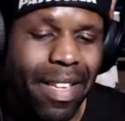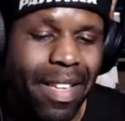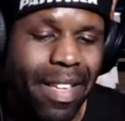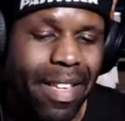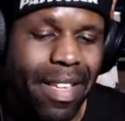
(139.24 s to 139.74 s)

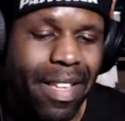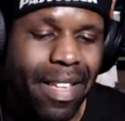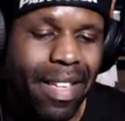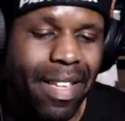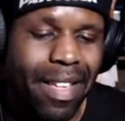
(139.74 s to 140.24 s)

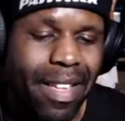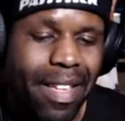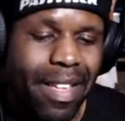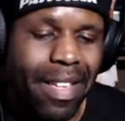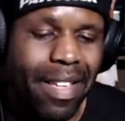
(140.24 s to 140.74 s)

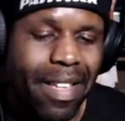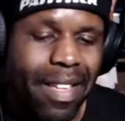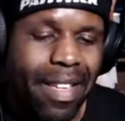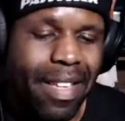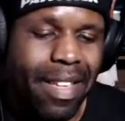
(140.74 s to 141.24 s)

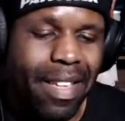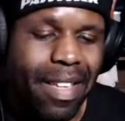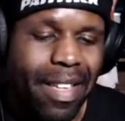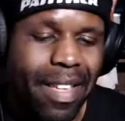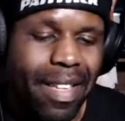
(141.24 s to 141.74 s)

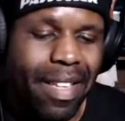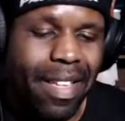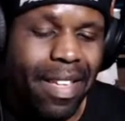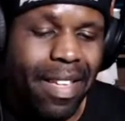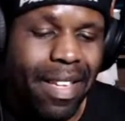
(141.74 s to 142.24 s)

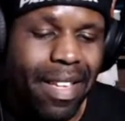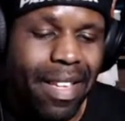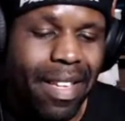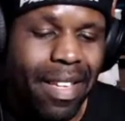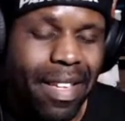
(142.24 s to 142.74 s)

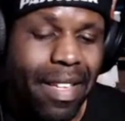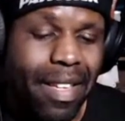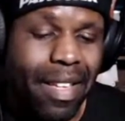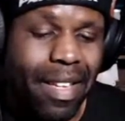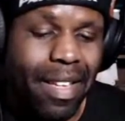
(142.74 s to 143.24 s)

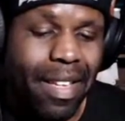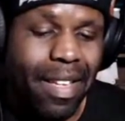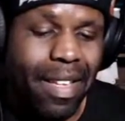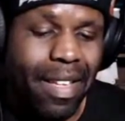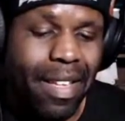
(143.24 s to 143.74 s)

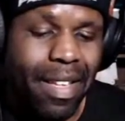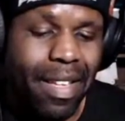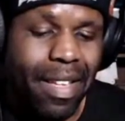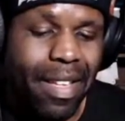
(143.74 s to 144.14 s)
This person isn't speaking.